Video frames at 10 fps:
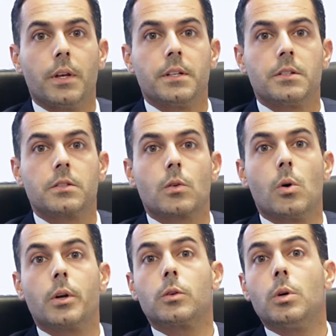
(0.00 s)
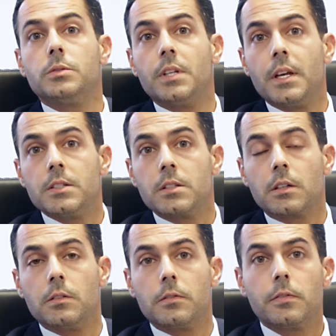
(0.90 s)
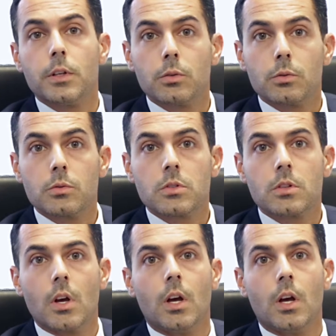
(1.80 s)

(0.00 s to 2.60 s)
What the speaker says: is quote-unquote dazed and confused,